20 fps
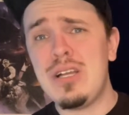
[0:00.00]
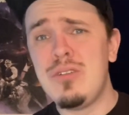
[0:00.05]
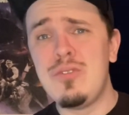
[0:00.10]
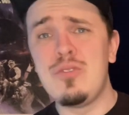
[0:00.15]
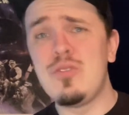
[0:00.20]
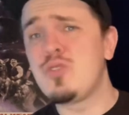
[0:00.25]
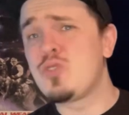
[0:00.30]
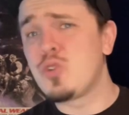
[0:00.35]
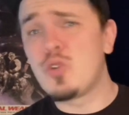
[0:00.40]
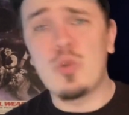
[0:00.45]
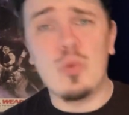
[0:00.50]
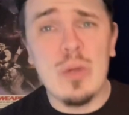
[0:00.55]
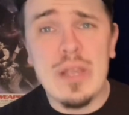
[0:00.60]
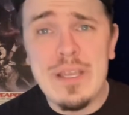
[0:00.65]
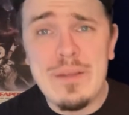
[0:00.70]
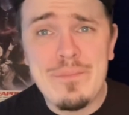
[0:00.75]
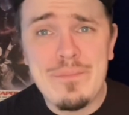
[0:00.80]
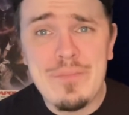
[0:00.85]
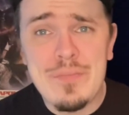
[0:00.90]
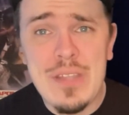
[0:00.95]
Those are
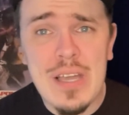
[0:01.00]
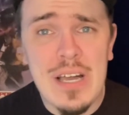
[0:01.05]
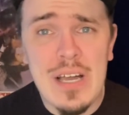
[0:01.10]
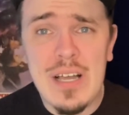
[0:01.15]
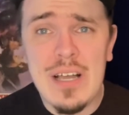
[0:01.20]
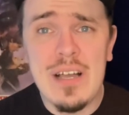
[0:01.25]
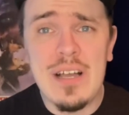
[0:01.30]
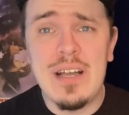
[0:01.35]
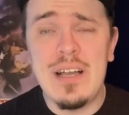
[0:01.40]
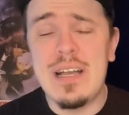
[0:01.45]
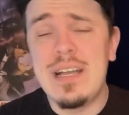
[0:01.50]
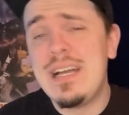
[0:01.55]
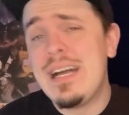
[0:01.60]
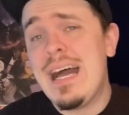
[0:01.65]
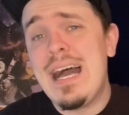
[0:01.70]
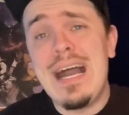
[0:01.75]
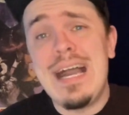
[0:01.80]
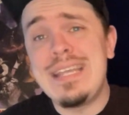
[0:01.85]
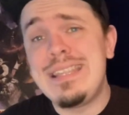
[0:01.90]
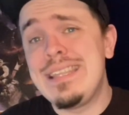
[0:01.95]
great.
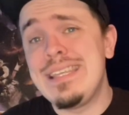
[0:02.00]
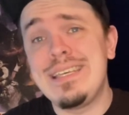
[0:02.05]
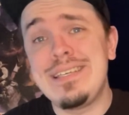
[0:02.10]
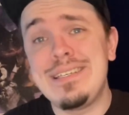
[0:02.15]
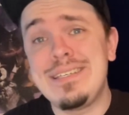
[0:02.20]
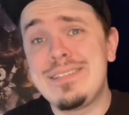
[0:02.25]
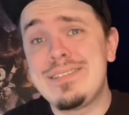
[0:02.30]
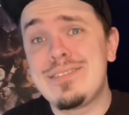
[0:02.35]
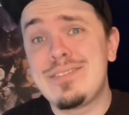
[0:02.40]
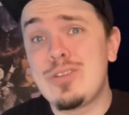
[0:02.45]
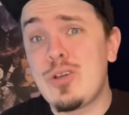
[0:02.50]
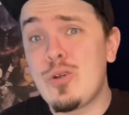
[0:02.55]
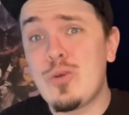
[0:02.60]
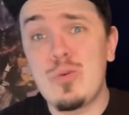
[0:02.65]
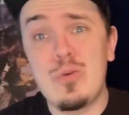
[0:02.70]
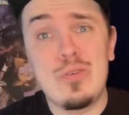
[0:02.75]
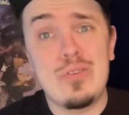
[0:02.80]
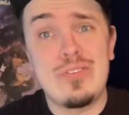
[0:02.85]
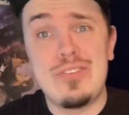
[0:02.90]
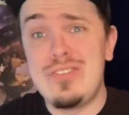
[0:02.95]
I think Star
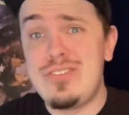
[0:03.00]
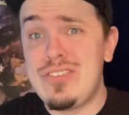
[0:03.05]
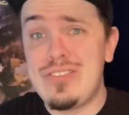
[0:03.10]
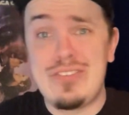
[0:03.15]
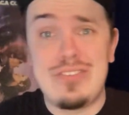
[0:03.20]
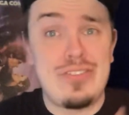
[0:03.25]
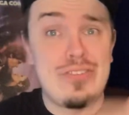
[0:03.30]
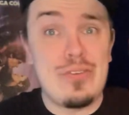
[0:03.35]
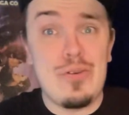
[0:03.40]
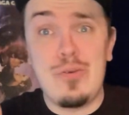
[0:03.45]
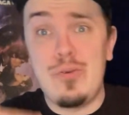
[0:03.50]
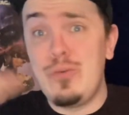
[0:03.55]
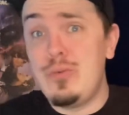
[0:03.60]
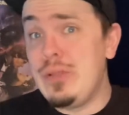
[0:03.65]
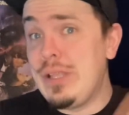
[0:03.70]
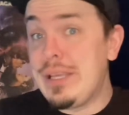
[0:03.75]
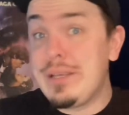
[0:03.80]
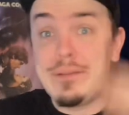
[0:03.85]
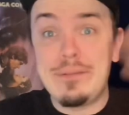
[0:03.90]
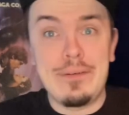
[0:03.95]
Wars is just so,
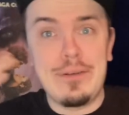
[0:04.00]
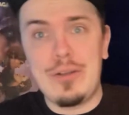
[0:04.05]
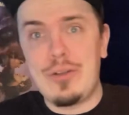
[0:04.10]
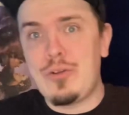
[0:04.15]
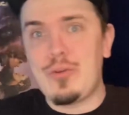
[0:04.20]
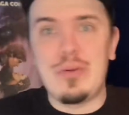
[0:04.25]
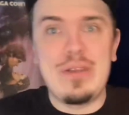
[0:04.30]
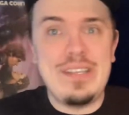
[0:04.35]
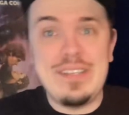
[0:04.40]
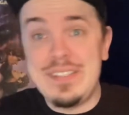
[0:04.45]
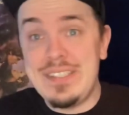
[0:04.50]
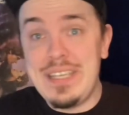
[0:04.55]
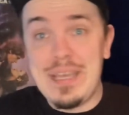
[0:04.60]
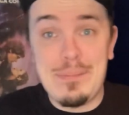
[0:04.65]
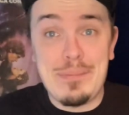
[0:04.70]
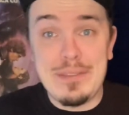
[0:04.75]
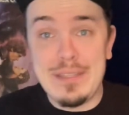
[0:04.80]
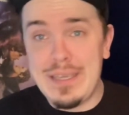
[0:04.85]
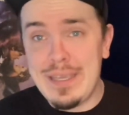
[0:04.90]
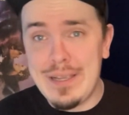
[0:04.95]
like, crazy up
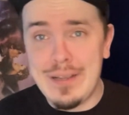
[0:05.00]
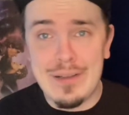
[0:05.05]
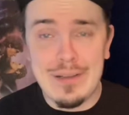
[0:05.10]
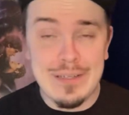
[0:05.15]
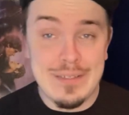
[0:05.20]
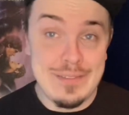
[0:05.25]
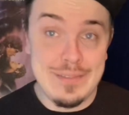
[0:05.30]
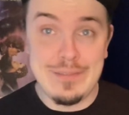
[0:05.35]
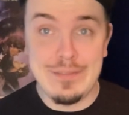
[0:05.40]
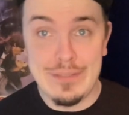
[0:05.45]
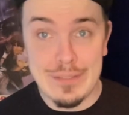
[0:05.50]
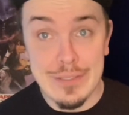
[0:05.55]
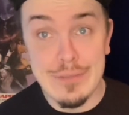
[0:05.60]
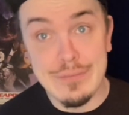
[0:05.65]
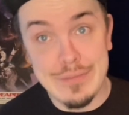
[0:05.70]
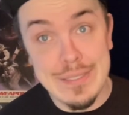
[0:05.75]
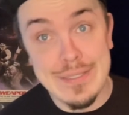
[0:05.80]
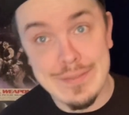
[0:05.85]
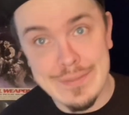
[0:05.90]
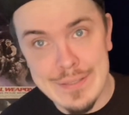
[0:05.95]
in the air because, you know,
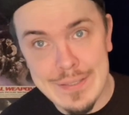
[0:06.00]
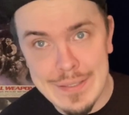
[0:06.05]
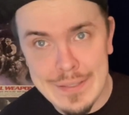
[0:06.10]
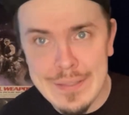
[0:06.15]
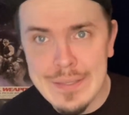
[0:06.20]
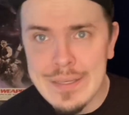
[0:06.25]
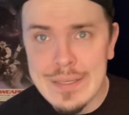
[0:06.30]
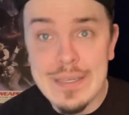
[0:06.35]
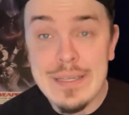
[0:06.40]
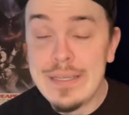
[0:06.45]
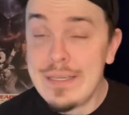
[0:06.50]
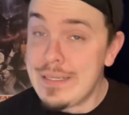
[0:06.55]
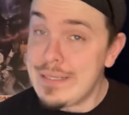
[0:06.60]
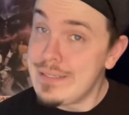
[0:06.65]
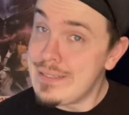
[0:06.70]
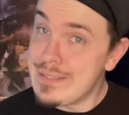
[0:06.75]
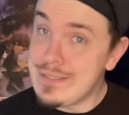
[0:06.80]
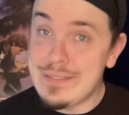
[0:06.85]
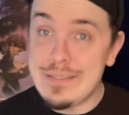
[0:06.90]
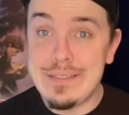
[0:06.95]
Disney
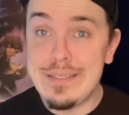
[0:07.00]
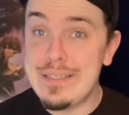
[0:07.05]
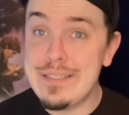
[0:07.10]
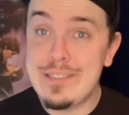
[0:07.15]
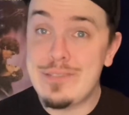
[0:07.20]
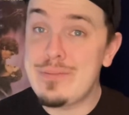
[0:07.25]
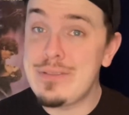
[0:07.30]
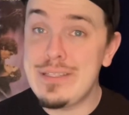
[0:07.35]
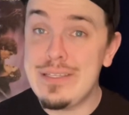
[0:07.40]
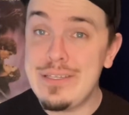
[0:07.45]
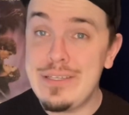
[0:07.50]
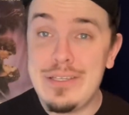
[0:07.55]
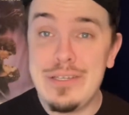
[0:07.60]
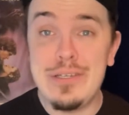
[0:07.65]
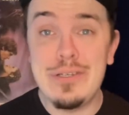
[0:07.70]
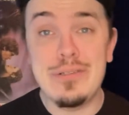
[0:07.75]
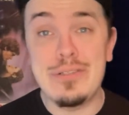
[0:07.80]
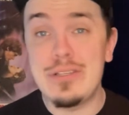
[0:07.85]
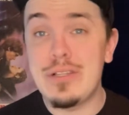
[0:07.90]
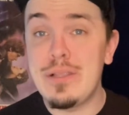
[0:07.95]
does what they
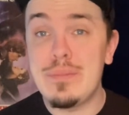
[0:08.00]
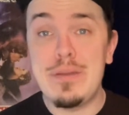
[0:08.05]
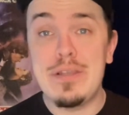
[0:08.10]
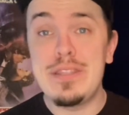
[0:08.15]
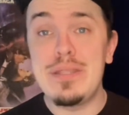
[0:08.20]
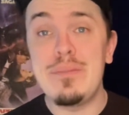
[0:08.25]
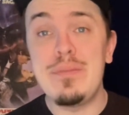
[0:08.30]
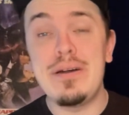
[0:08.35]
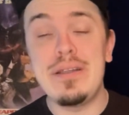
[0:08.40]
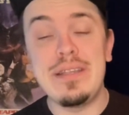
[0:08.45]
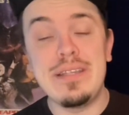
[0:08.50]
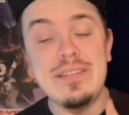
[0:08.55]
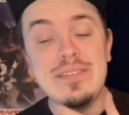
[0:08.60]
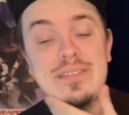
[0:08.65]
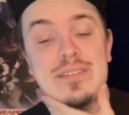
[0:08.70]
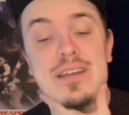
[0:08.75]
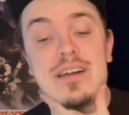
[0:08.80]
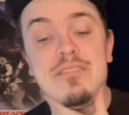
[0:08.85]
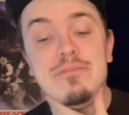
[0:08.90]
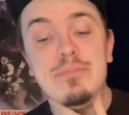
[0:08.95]
do. It's all about the money and
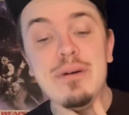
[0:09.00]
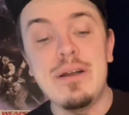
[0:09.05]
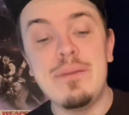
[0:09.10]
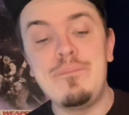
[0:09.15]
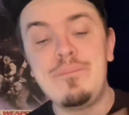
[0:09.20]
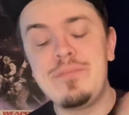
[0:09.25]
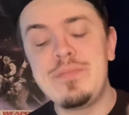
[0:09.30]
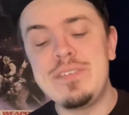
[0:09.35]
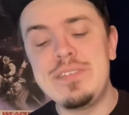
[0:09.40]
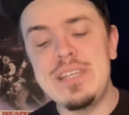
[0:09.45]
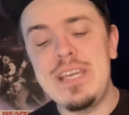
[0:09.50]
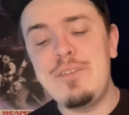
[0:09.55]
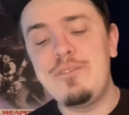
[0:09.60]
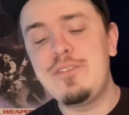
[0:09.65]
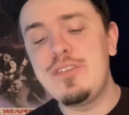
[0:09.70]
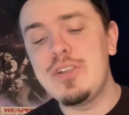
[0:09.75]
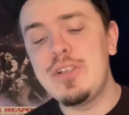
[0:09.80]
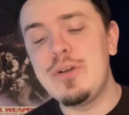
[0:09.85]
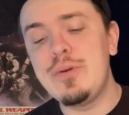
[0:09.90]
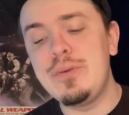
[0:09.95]
stuff. But Dave
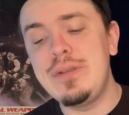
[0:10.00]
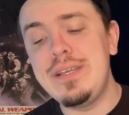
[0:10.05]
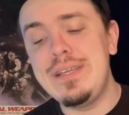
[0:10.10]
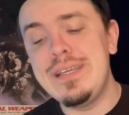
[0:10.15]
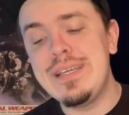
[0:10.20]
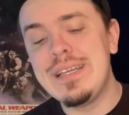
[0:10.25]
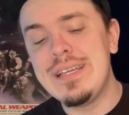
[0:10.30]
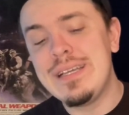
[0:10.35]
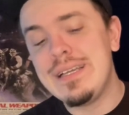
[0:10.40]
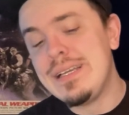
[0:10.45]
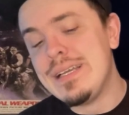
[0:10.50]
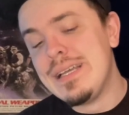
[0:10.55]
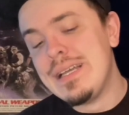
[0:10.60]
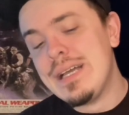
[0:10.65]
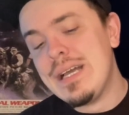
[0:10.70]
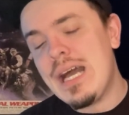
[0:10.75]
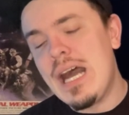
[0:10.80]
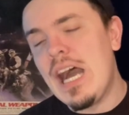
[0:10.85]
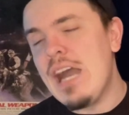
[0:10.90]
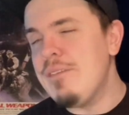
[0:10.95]
Filoni,
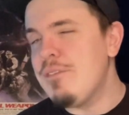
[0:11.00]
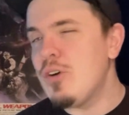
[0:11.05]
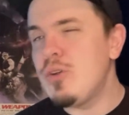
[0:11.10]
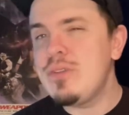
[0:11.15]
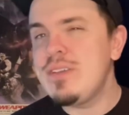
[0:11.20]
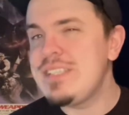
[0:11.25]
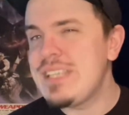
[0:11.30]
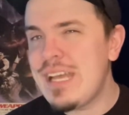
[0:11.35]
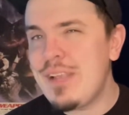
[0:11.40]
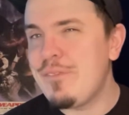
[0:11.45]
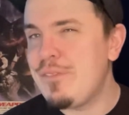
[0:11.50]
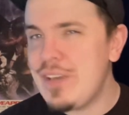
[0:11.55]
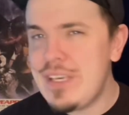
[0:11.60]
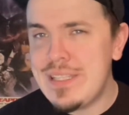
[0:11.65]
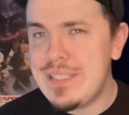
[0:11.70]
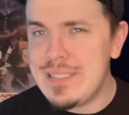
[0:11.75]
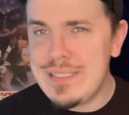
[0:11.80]
I've always had faith in